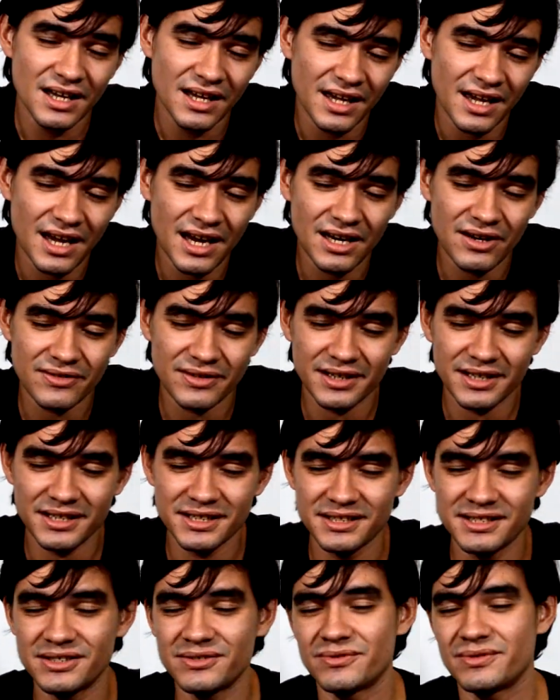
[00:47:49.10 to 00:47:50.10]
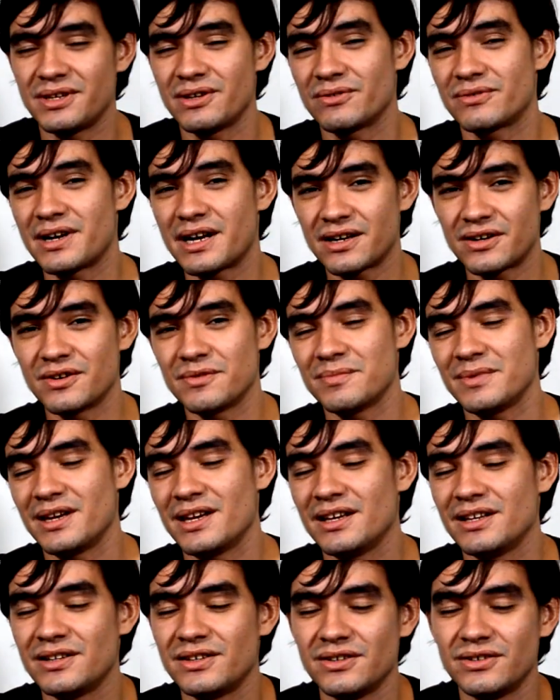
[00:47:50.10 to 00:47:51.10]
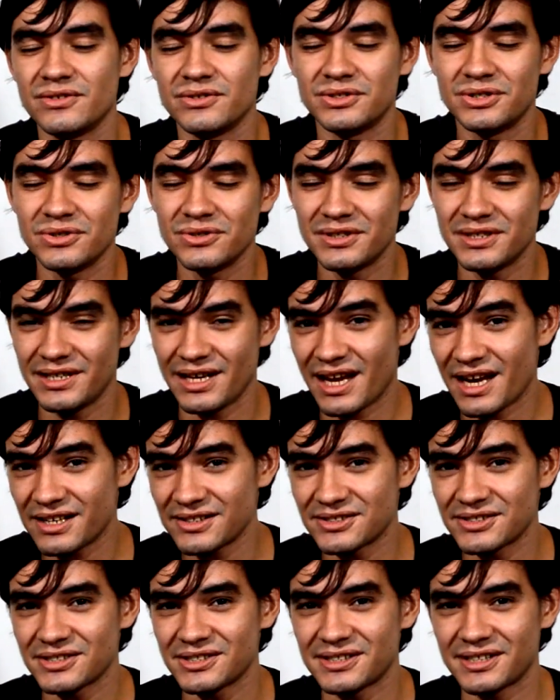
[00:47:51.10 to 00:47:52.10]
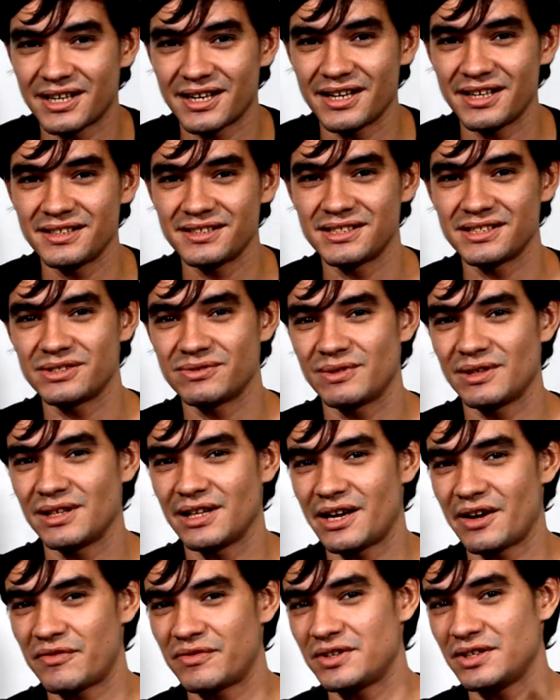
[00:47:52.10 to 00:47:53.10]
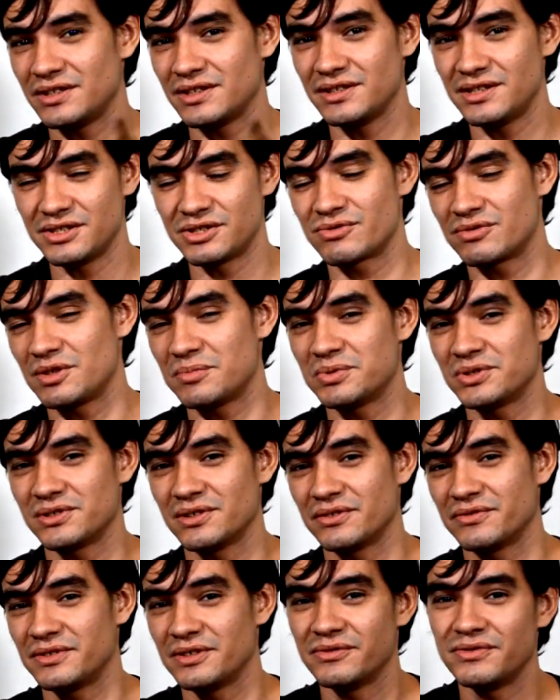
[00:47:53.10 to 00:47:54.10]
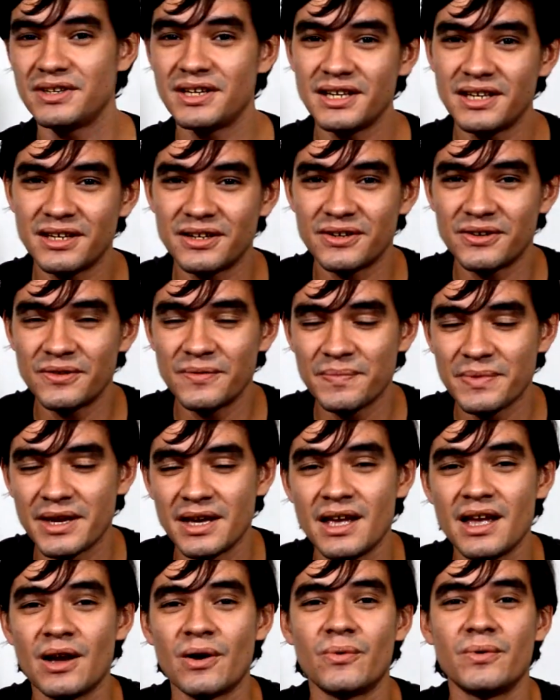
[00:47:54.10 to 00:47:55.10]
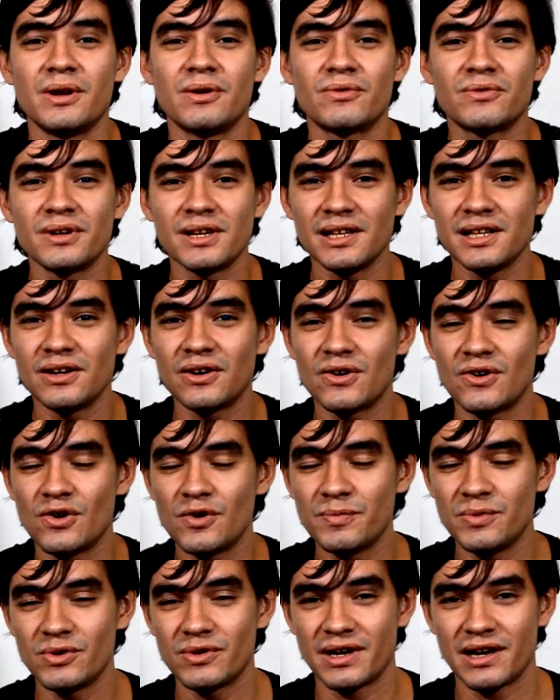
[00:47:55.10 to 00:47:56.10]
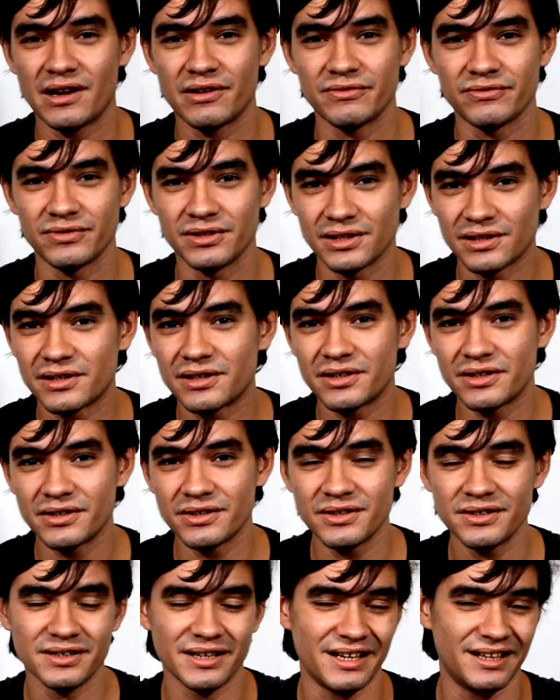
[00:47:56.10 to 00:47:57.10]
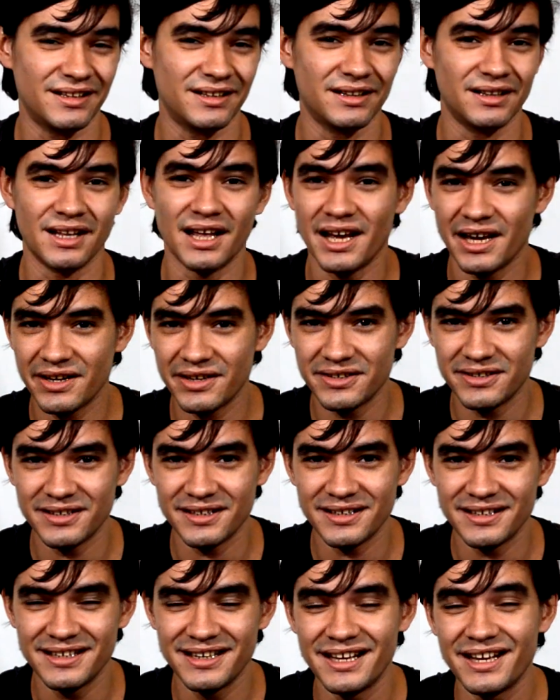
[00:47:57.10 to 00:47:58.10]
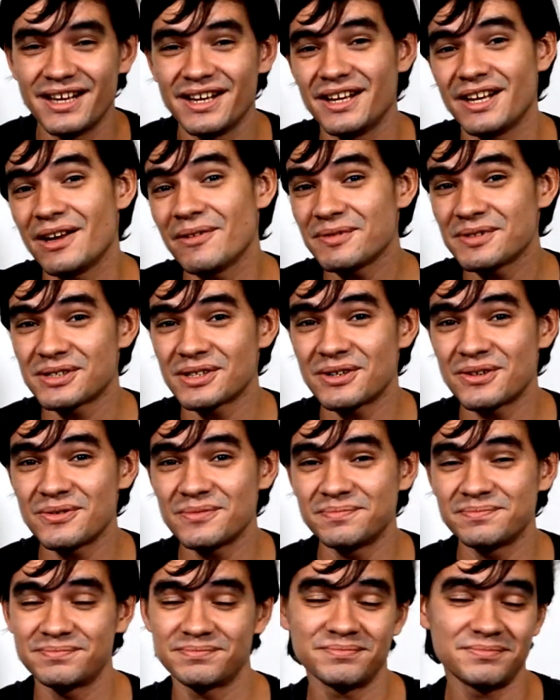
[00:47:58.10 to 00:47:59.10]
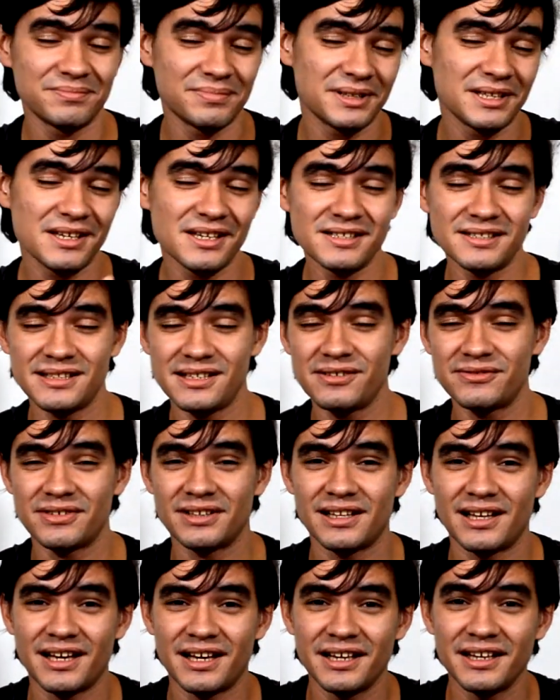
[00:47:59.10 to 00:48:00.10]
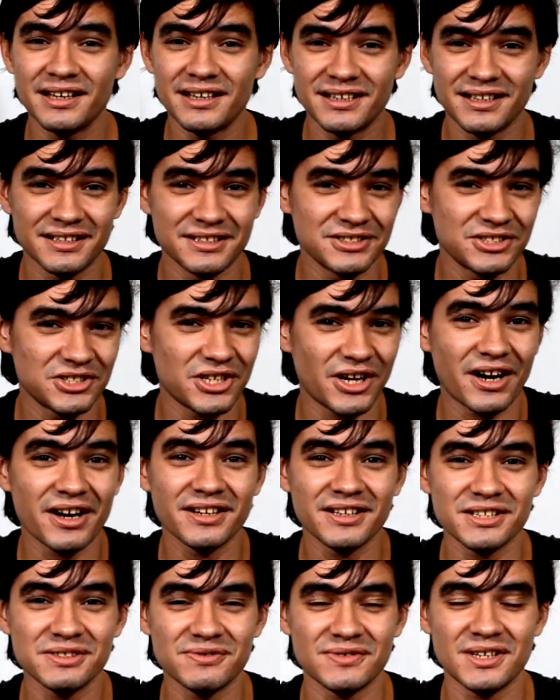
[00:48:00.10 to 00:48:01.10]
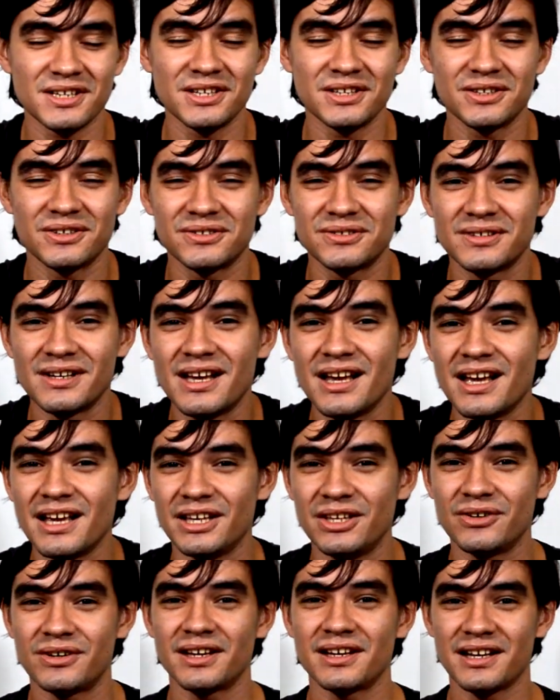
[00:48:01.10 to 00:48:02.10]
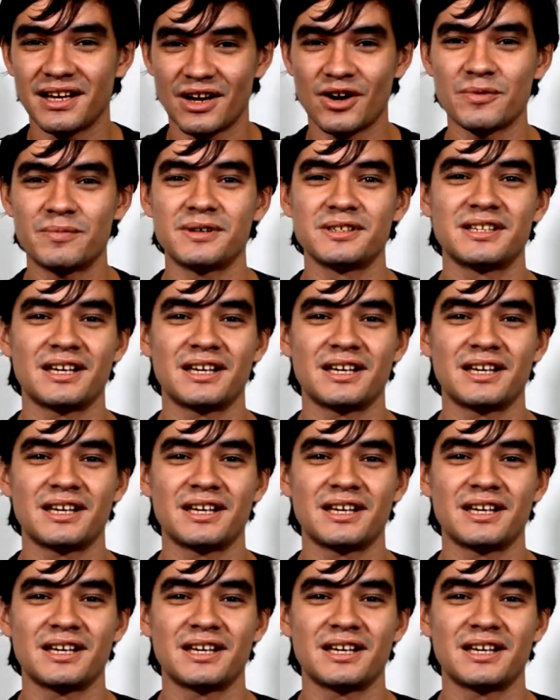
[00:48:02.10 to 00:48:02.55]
Anyways, we recommend you do the exercises we left in the description of the video. We really hope you have learned and liked it. If so, please leave a like and share this video. You can help us